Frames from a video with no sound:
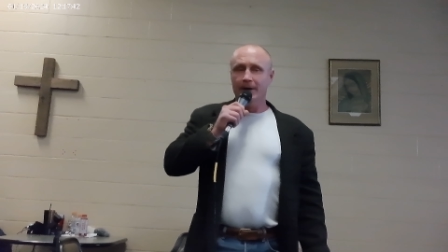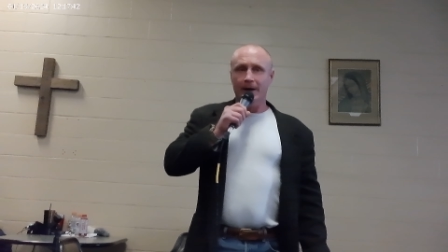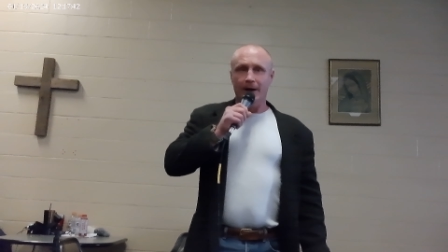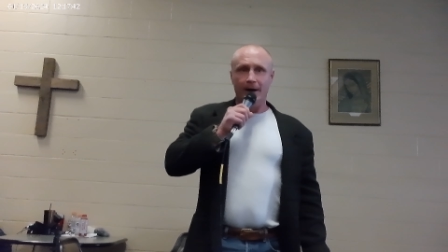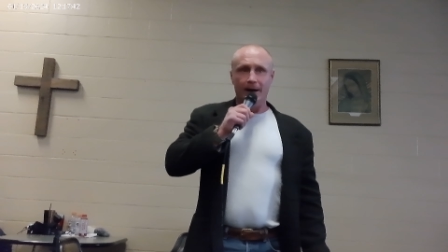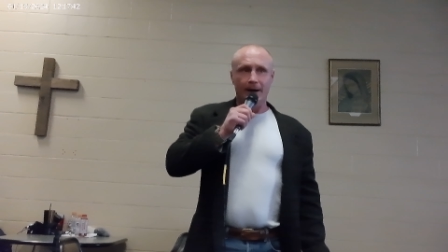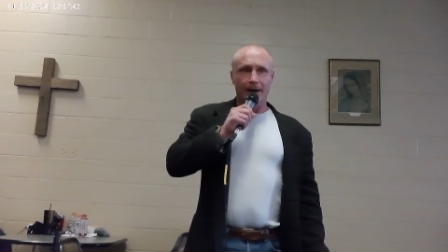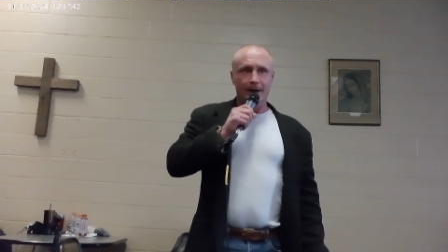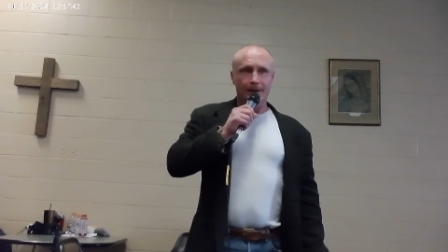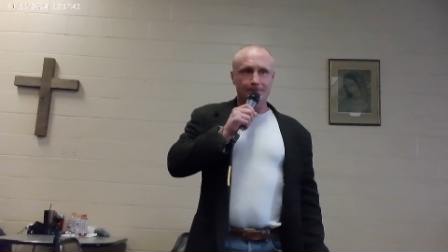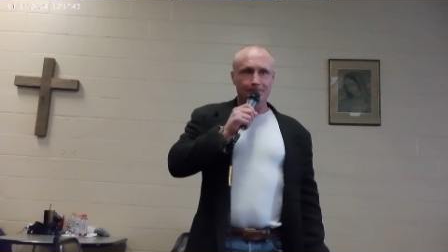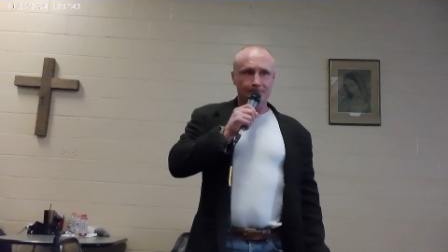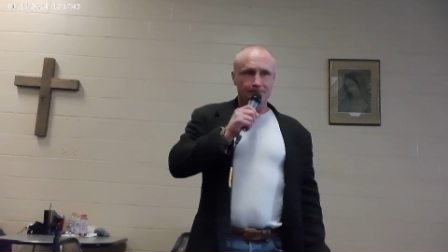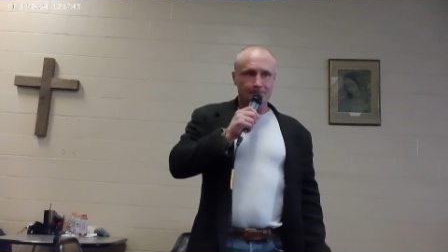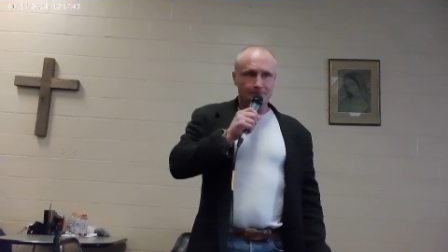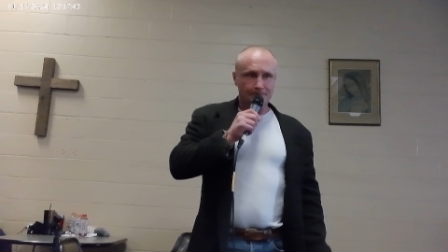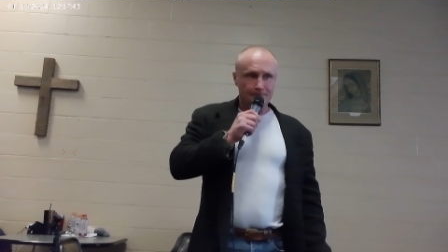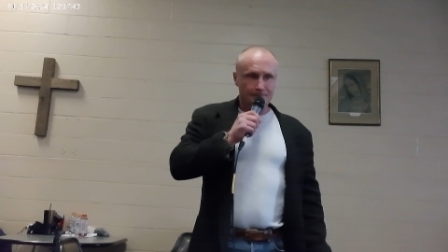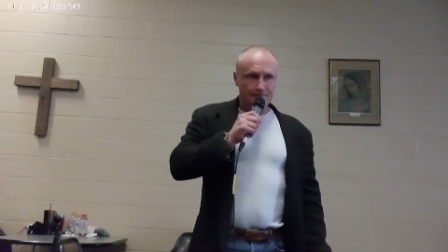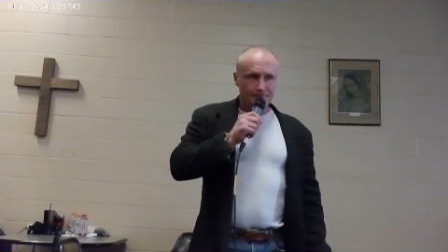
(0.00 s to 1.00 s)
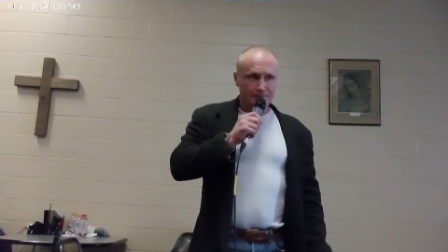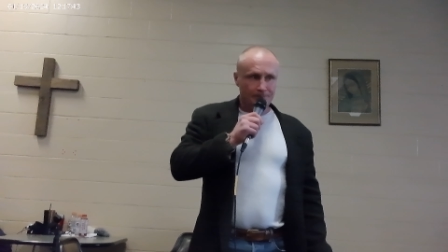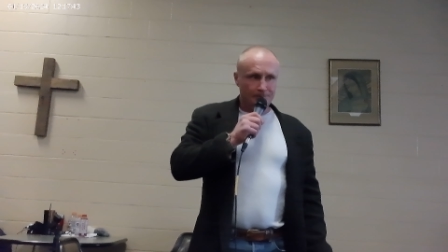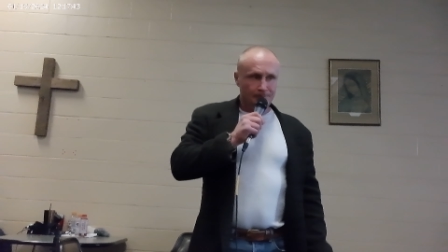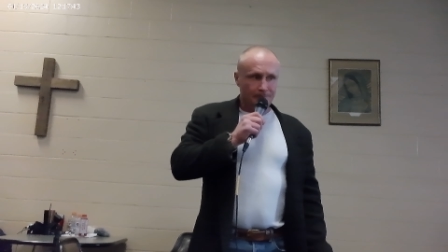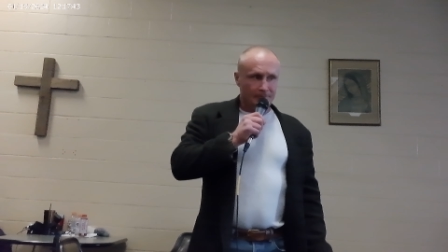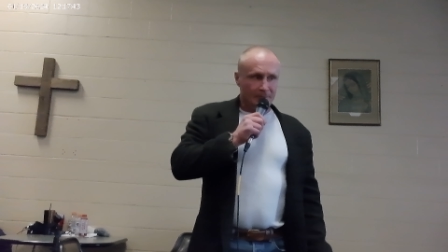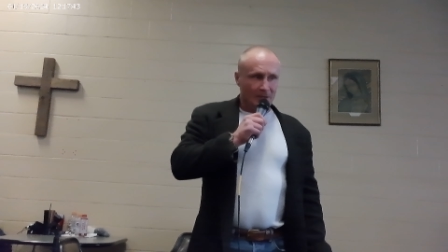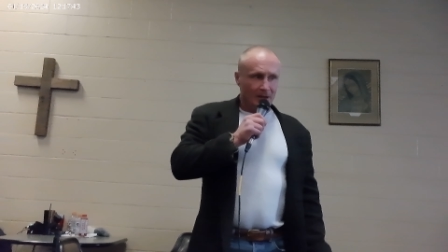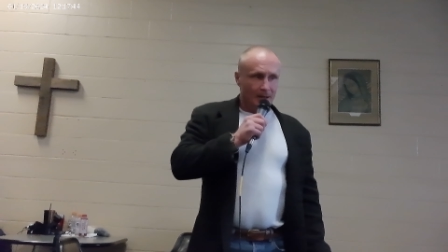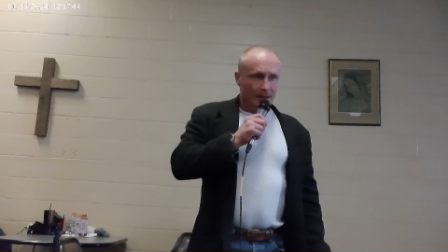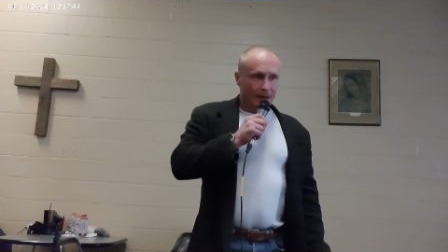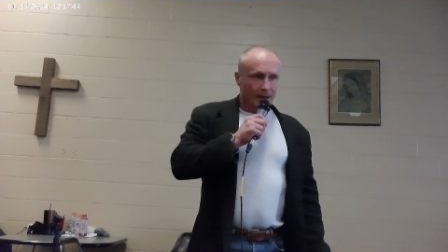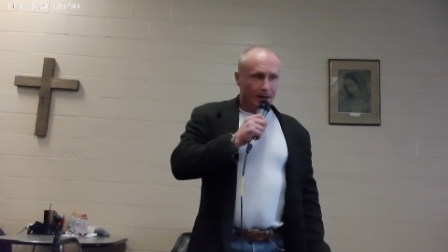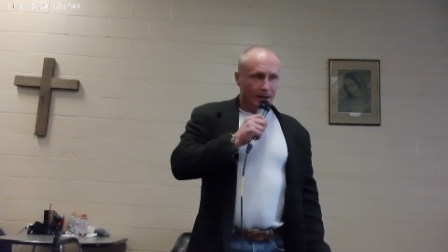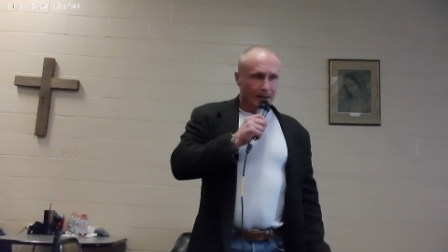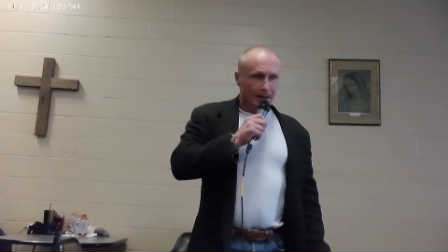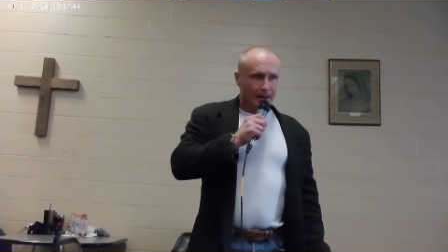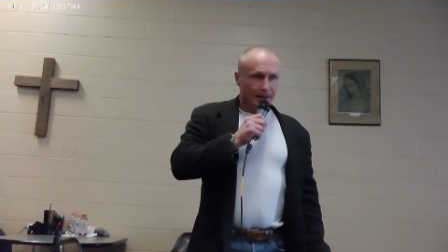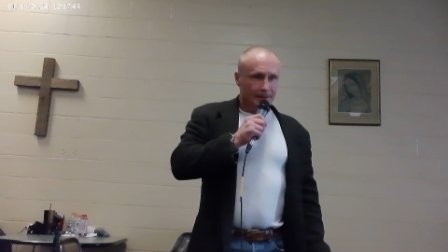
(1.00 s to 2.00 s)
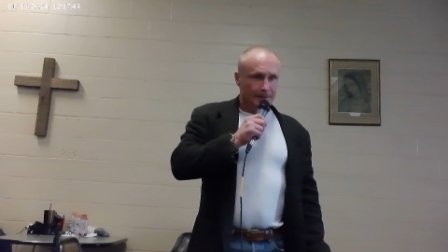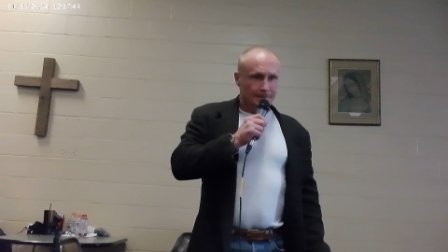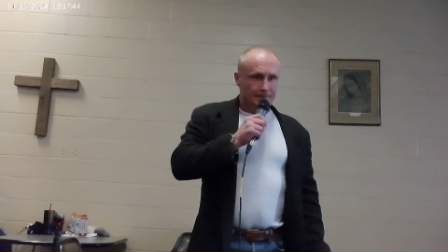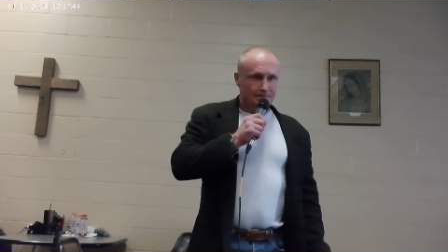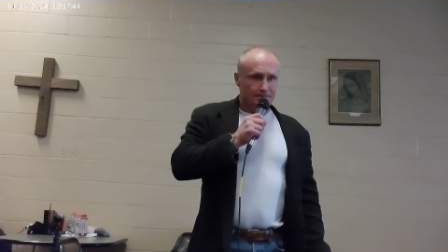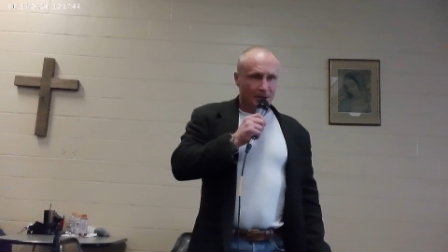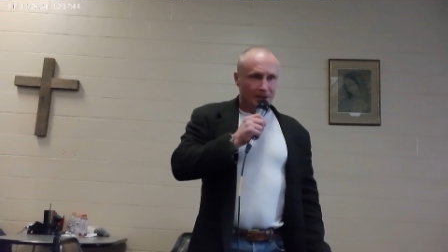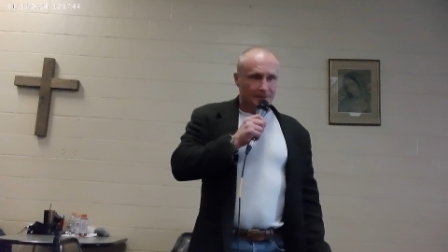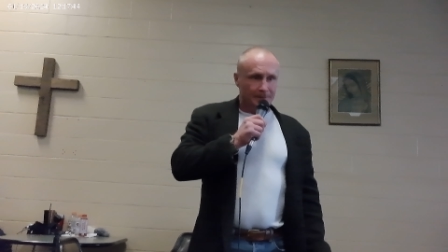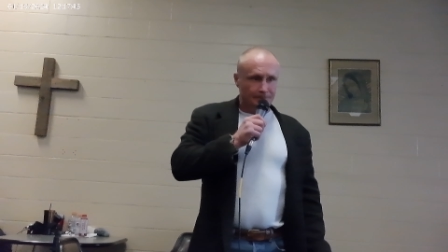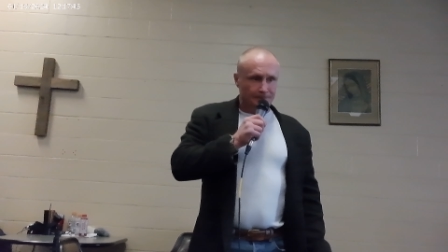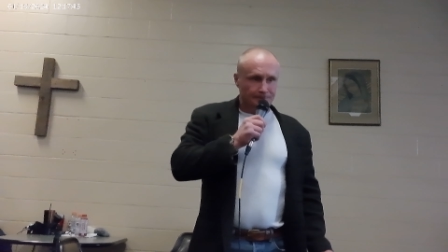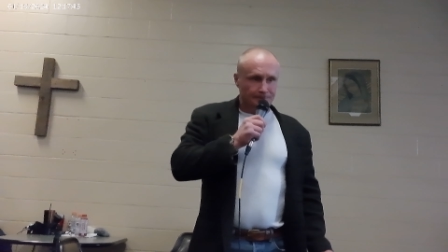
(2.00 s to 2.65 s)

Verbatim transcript: Um, uh, but